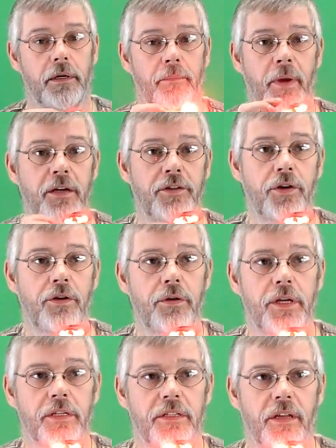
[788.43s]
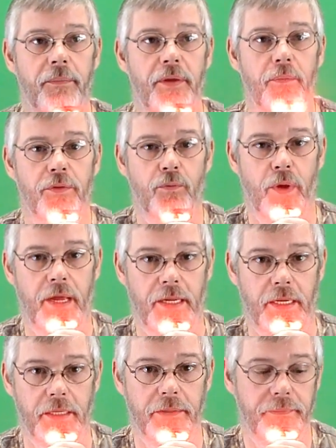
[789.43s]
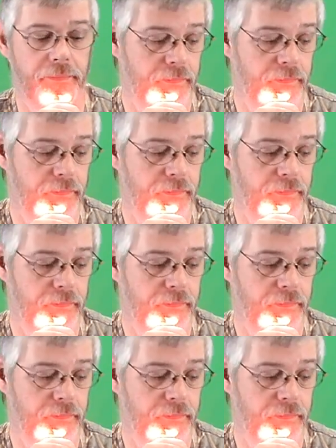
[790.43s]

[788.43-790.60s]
Make sure you get something with red in it.